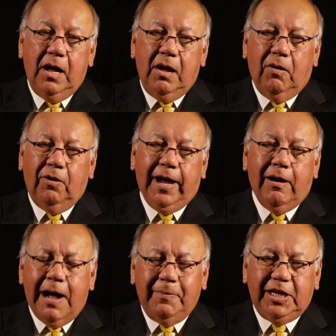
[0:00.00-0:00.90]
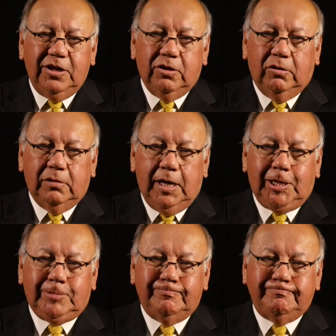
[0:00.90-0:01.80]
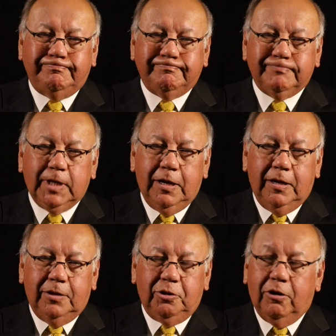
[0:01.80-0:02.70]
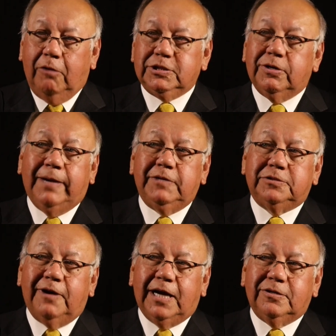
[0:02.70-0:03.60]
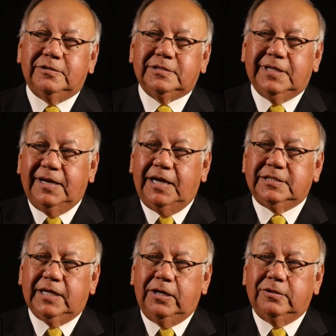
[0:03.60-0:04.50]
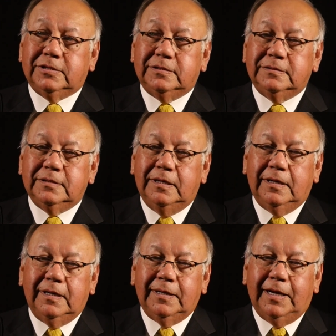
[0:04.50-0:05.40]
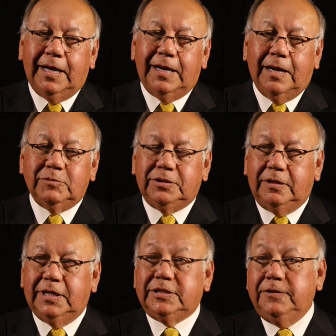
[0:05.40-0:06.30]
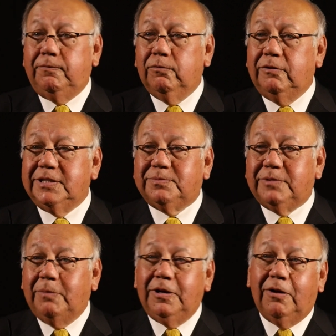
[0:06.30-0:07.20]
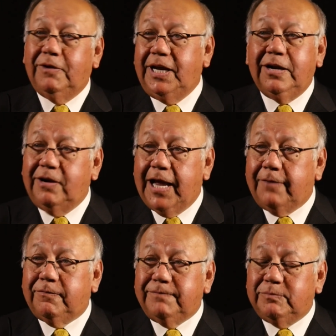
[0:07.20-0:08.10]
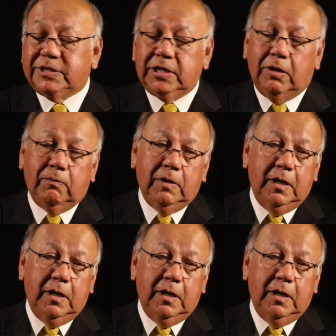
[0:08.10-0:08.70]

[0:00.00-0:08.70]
Oh, yeah. I mean, you're always going to have detractors, the naysayers, and I'm sure that Chief Floyd is probably already hearing that himself.